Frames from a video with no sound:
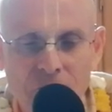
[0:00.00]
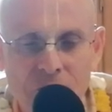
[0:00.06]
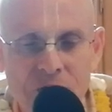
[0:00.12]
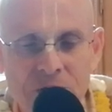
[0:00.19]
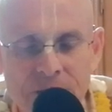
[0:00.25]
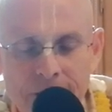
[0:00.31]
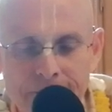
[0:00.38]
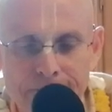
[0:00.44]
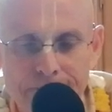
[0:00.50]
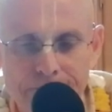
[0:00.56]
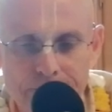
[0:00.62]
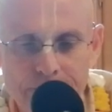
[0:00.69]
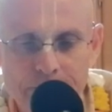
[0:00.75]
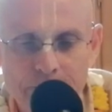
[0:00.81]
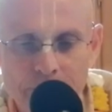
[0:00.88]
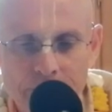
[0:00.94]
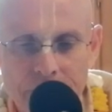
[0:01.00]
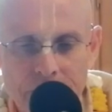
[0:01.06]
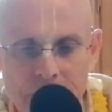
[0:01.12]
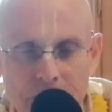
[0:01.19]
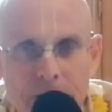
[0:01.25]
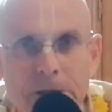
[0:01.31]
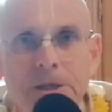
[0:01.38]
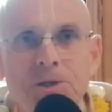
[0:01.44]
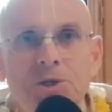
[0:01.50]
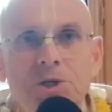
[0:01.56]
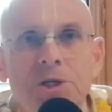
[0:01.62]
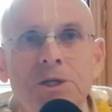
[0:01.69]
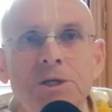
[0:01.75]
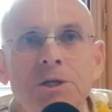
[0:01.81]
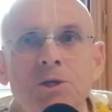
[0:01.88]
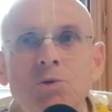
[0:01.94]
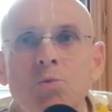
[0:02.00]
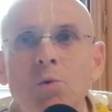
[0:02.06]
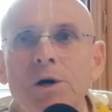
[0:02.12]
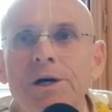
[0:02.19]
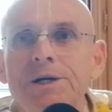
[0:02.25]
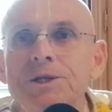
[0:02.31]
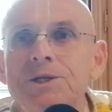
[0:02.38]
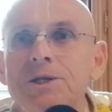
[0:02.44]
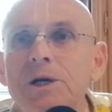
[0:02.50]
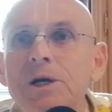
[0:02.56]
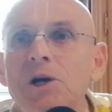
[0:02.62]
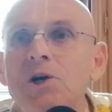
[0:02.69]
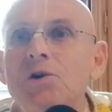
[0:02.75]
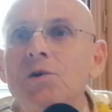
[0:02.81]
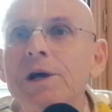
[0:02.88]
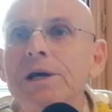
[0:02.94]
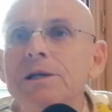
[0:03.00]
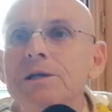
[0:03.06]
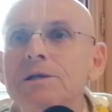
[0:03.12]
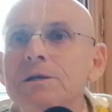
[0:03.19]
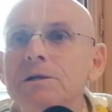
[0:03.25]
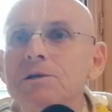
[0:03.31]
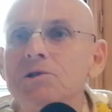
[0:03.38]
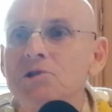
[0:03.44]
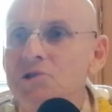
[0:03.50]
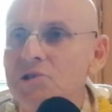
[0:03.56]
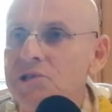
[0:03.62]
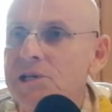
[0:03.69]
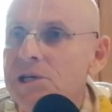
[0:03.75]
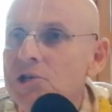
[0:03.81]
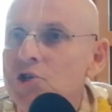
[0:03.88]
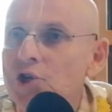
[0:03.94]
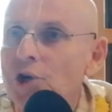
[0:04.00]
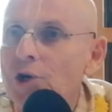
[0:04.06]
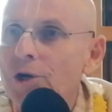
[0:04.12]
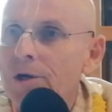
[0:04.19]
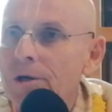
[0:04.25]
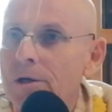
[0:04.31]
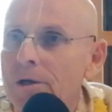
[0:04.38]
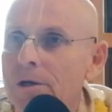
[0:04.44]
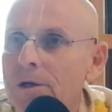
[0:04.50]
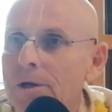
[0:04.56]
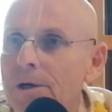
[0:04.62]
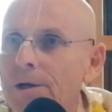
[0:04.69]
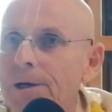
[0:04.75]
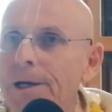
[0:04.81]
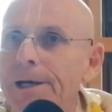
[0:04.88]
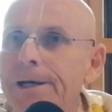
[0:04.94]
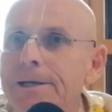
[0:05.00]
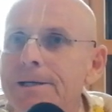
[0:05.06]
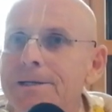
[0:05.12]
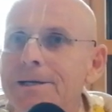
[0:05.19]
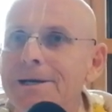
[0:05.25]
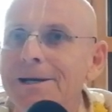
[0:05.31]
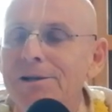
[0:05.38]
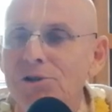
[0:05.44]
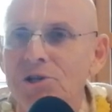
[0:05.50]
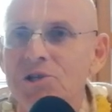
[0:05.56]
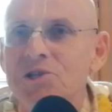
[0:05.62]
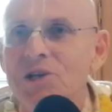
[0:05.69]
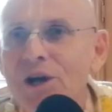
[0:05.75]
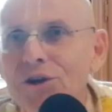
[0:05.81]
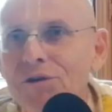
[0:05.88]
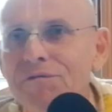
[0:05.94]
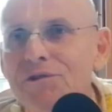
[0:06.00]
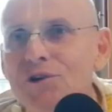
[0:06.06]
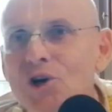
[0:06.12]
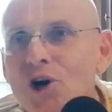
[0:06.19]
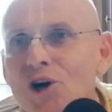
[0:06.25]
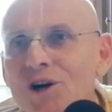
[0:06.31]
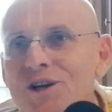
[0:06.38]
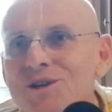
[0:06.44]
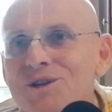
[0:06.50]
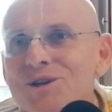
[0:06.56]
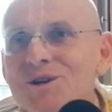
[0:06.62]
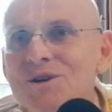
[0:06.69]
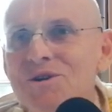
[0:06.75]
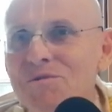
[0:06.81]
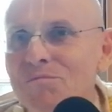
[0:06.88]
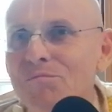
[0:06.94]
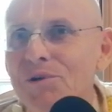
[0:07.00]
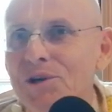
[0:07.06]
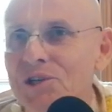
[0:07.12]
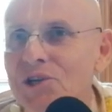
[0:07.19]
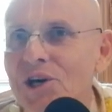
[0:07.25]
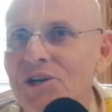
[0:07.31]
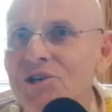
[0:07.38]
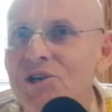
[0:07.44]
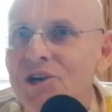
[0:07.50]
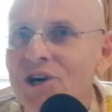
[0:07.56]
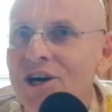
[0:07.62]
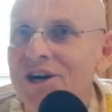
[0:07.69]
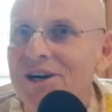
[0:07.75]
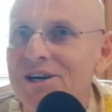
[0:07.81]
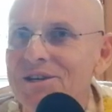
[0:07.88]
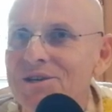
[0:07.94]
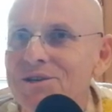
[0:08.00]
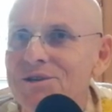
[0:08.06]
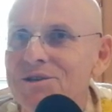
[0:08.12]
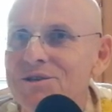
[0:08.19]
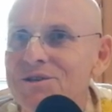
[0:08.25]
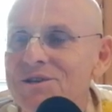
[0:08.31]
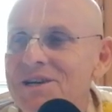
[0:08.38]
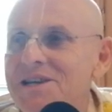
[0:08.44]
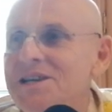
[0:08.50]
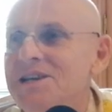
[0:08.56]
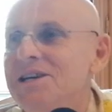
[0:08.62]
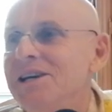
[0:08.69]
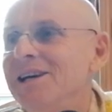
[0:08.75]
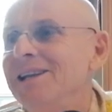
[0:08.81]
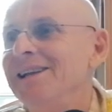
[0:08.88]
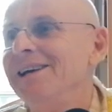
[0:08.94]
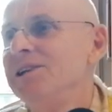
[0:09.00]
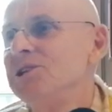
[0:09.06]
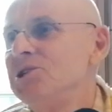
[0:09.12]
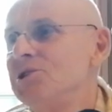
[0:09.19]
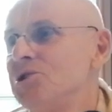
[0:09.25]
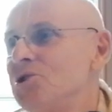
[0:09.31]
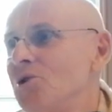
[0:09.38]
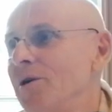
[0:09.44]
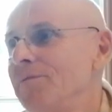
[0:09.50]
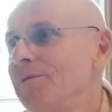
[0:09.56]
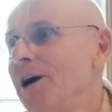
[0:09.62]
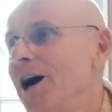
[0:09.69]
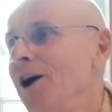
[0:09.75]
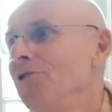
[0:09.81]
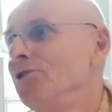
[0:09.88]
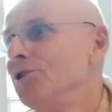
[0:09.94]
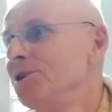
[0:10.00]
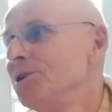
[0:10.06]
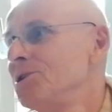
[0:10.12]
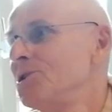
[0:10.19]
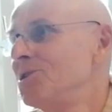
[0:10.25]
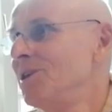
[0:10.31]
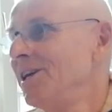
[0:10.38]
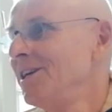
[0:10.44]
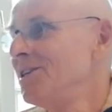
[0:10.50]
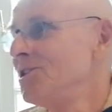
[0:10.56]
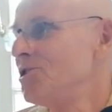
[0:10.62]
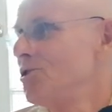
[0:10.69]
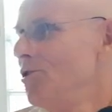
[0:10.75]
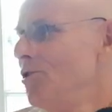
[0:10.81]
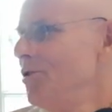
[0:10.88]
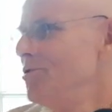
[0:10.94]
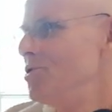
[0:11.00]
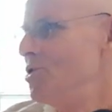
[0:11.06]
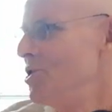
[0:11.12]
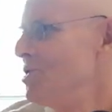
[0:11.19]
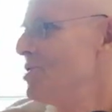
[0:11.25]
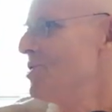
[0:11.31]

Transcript: So for some, Jesus was a great teacher, right? The Son of God, but not God. And then it's described others, they saw